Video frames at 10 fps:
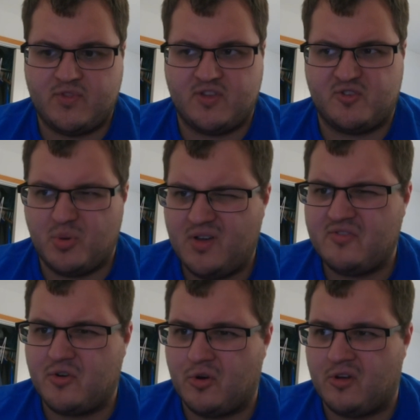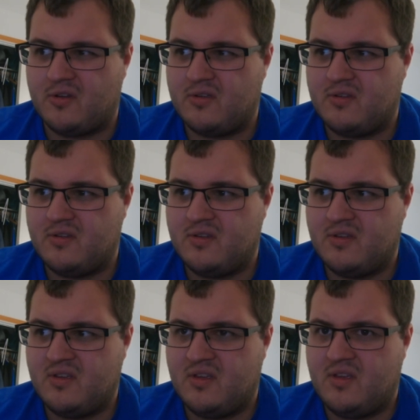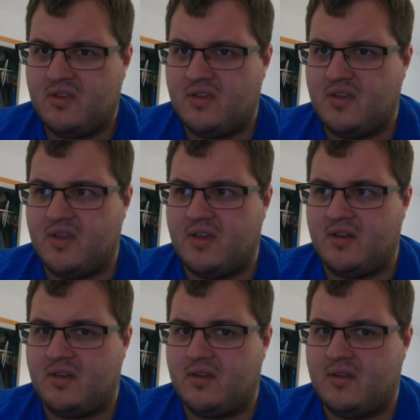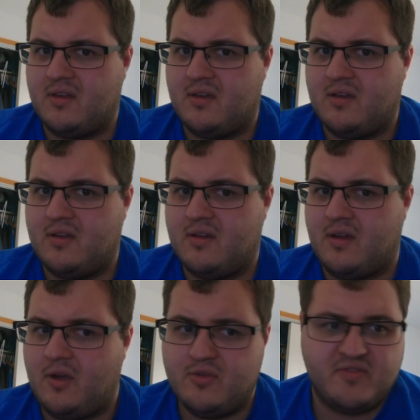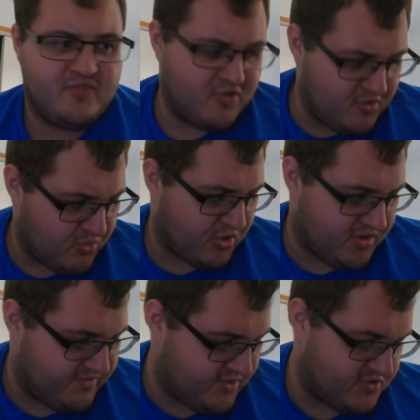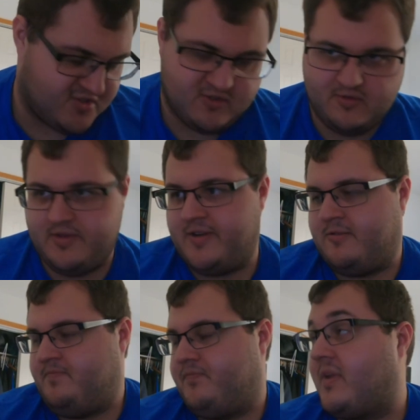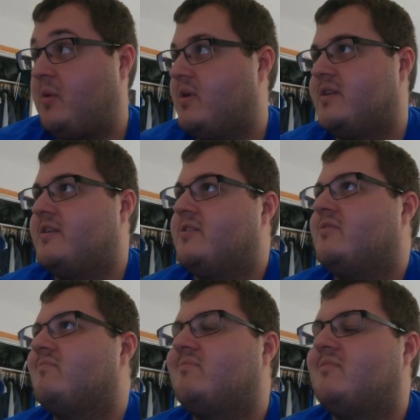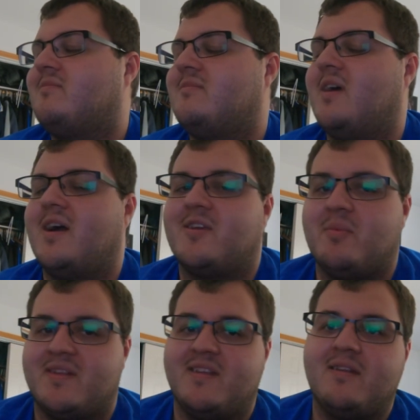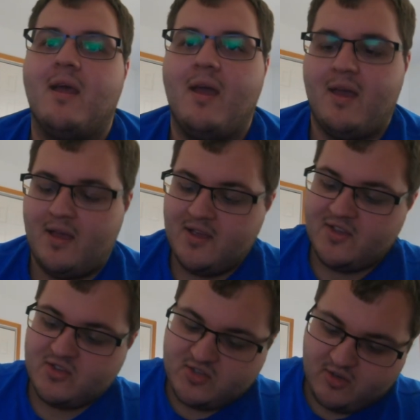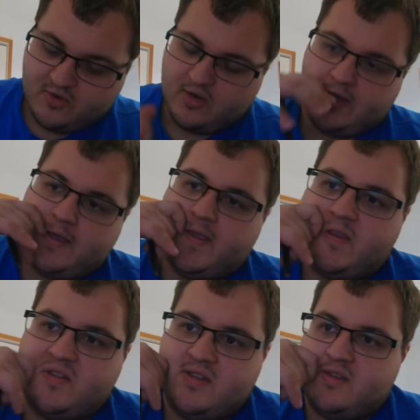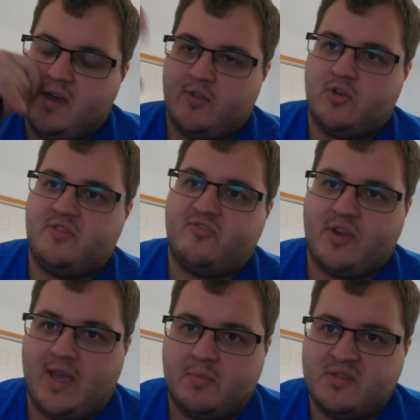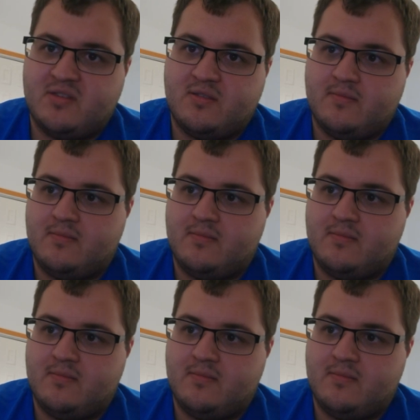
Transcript: the 12 core, and I was furthermore confused, so I wanted to document it. So I downloaded Fraps